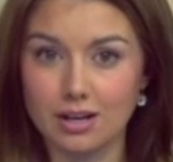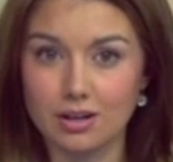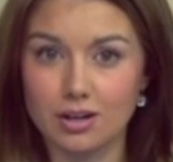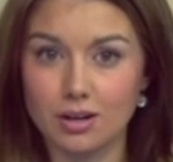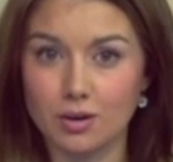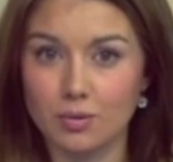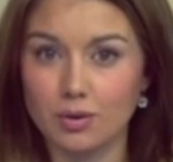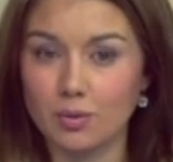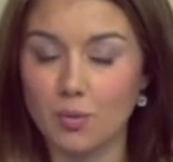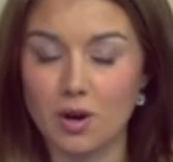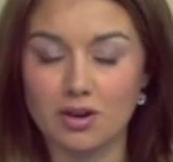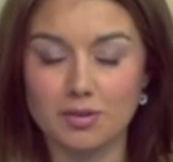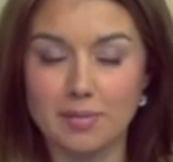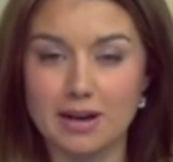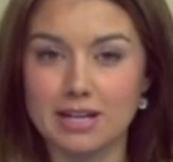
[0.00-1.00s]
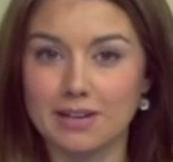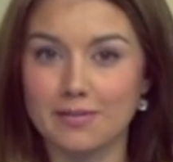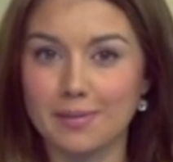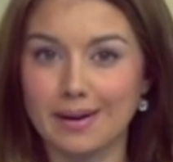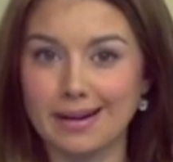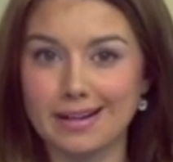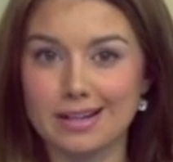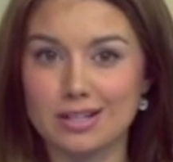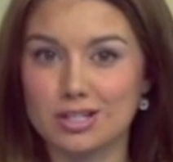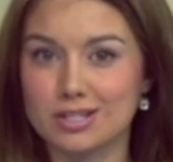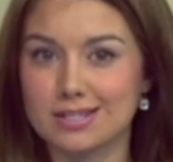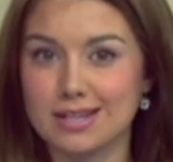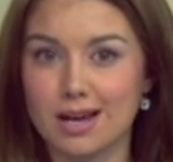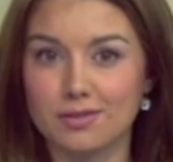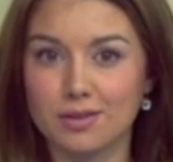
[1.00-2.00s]
And you know, we want to remind everybody to
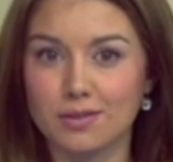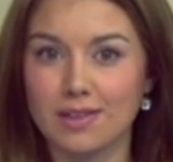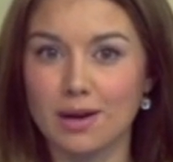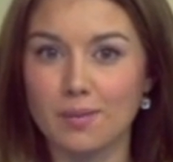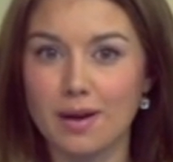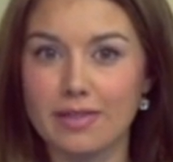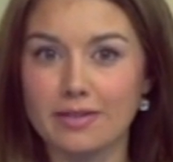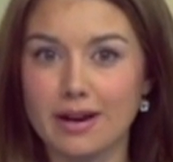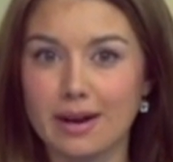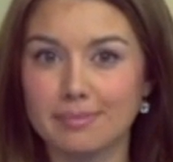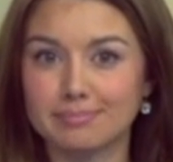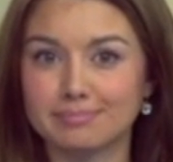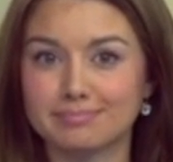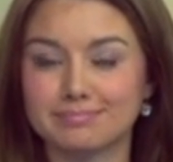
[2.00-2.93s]
just download that weather app.